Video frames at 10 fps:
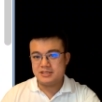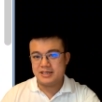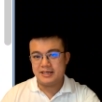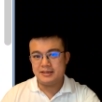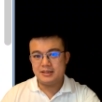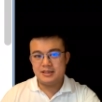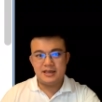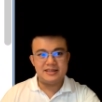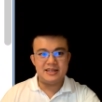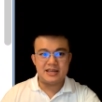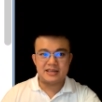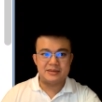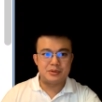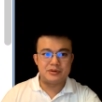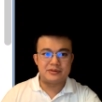Okay, and then I
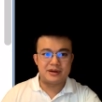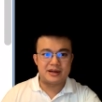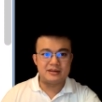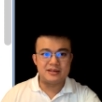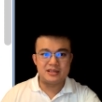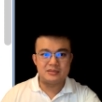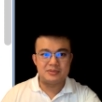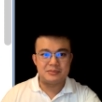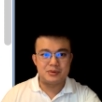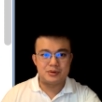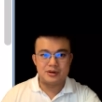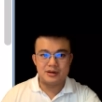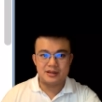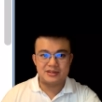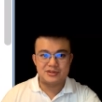can move around a little bit
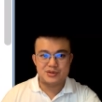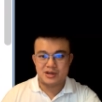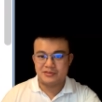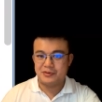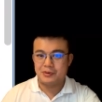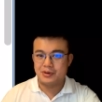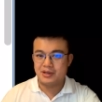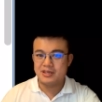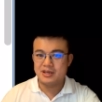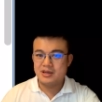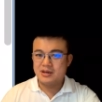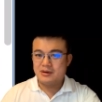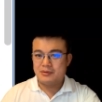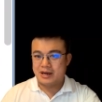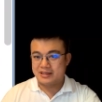more. I can drive forward
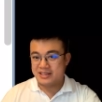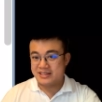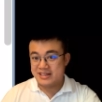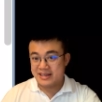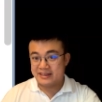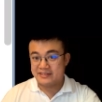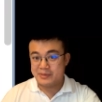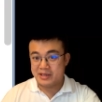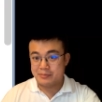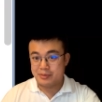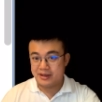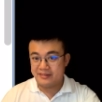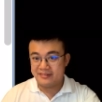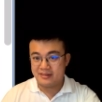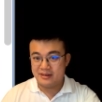while the intake is being
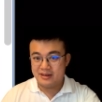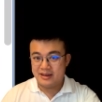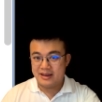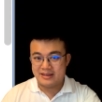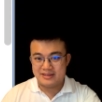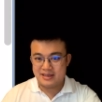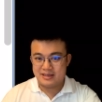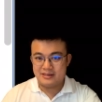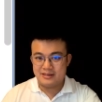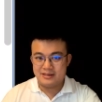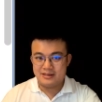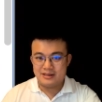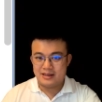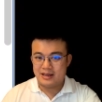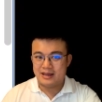pressed, and then
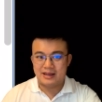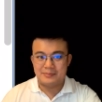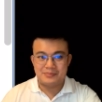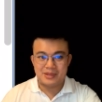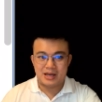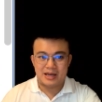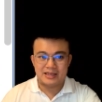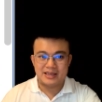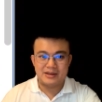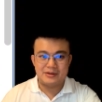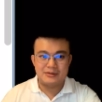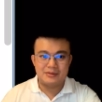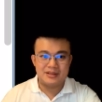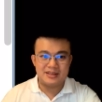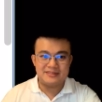um, I can
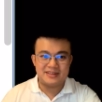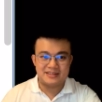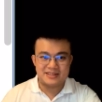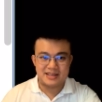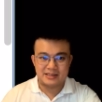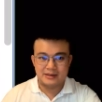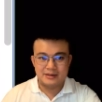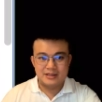release the intake